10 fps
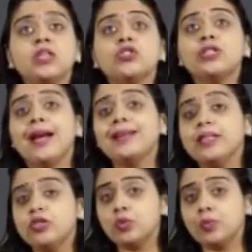So that
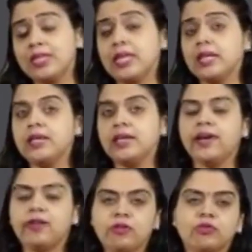has to be taken
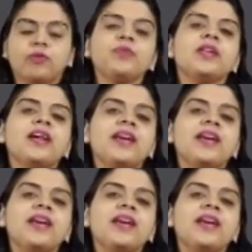care also.